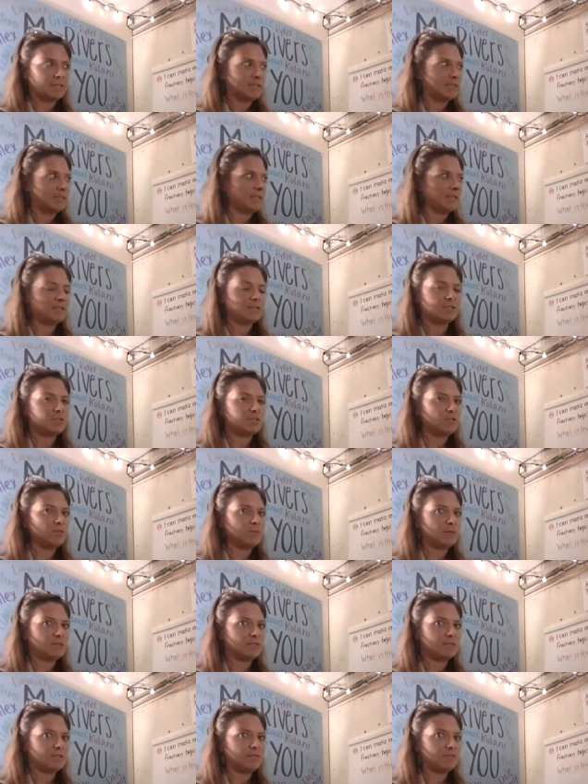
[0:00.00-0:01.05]
That's too
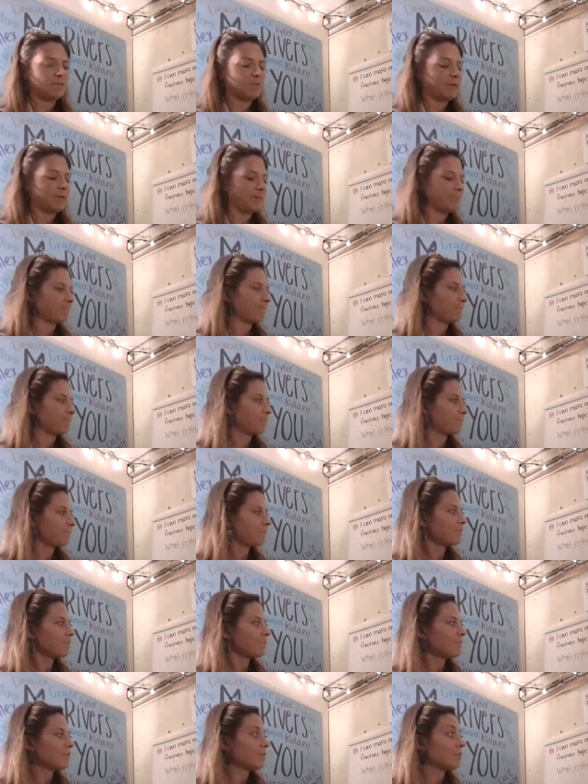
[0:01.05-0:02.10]
messy for me.
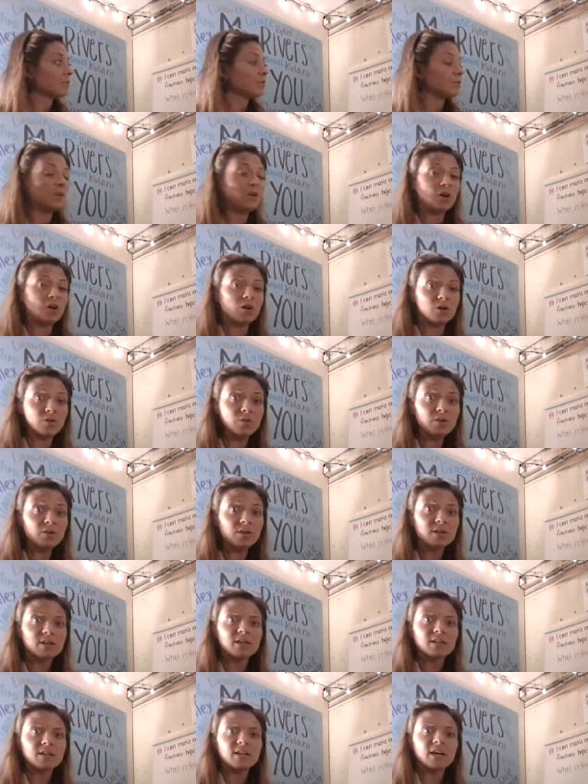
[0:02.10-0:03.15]
So
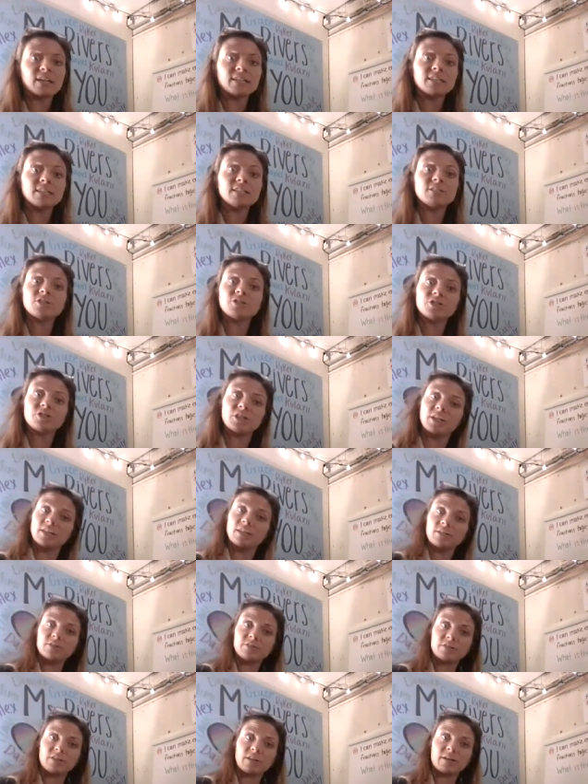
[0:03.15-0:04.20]
I need to
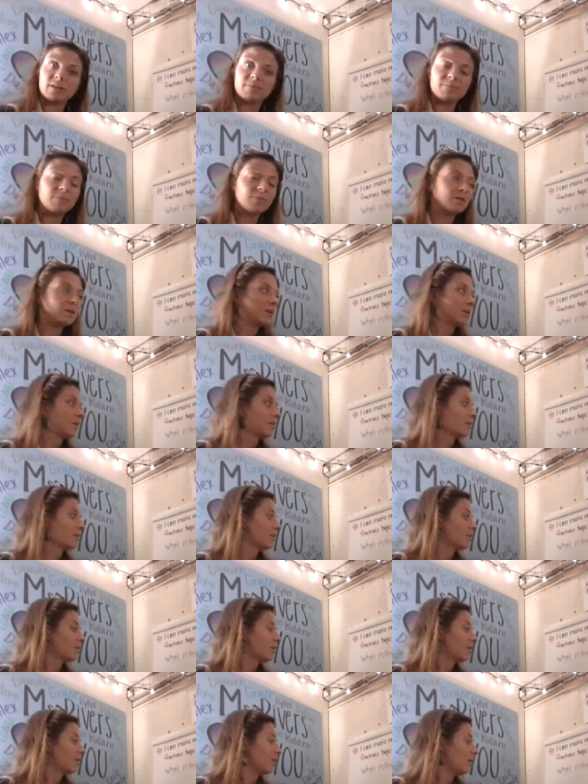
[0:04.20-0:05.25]
change them
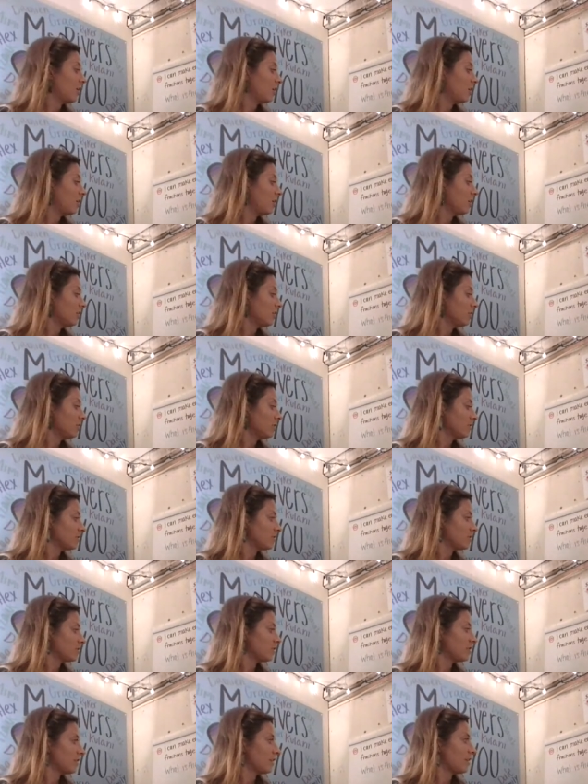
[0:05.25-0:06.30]
all
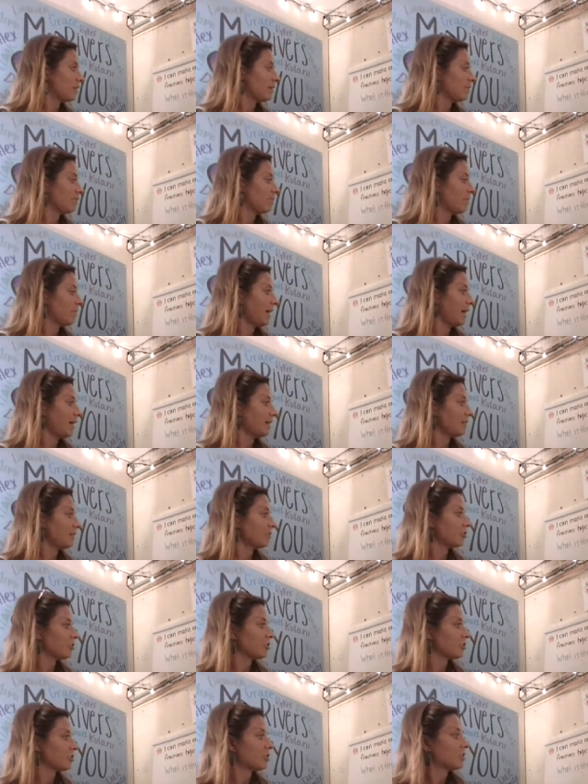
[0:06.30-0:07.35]
so that they
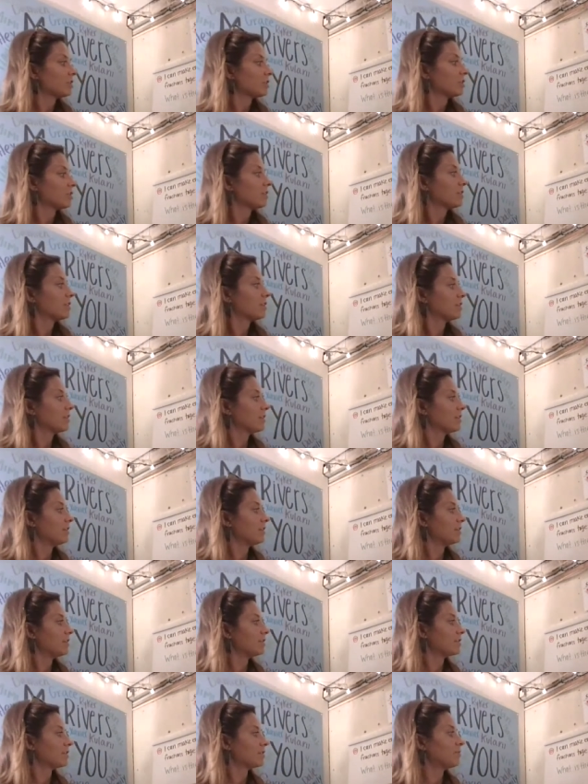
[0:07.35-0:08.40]
match the
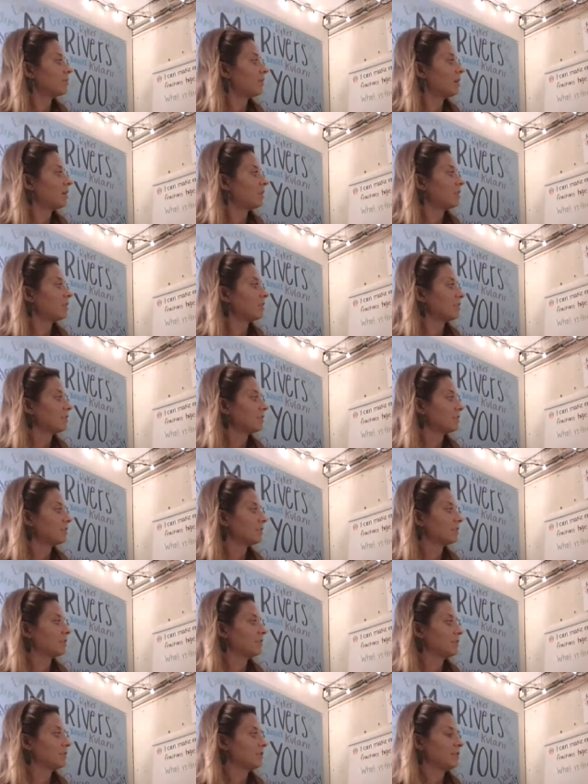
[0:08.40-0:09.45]
smallest
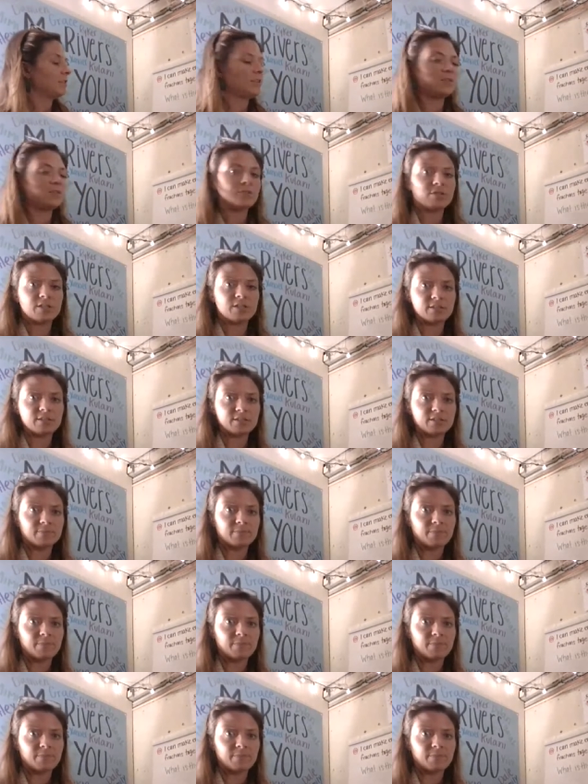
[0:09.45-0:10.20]
unit,